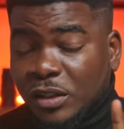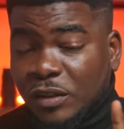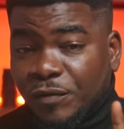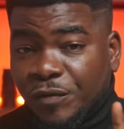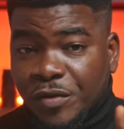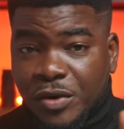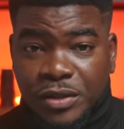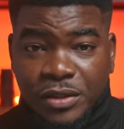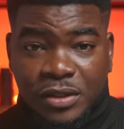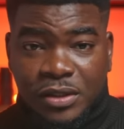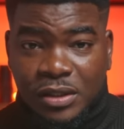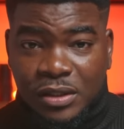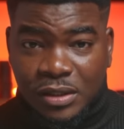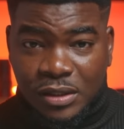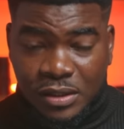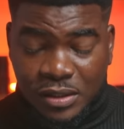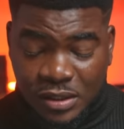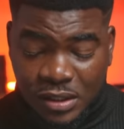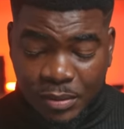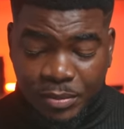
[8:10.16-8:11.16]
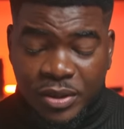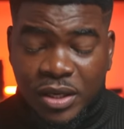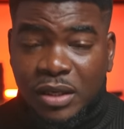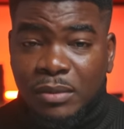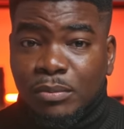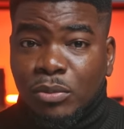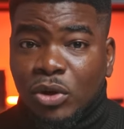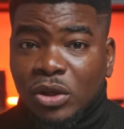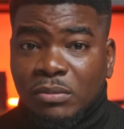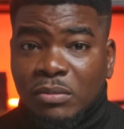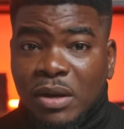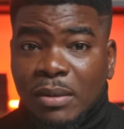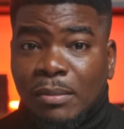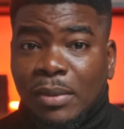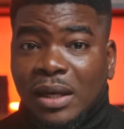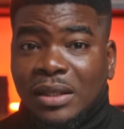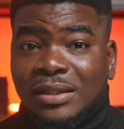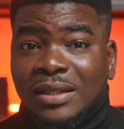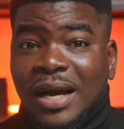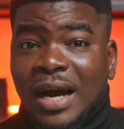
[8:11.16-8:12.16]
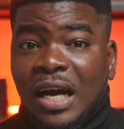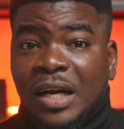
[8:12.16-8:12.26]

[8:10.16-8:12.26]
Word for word: things first, the C B N board members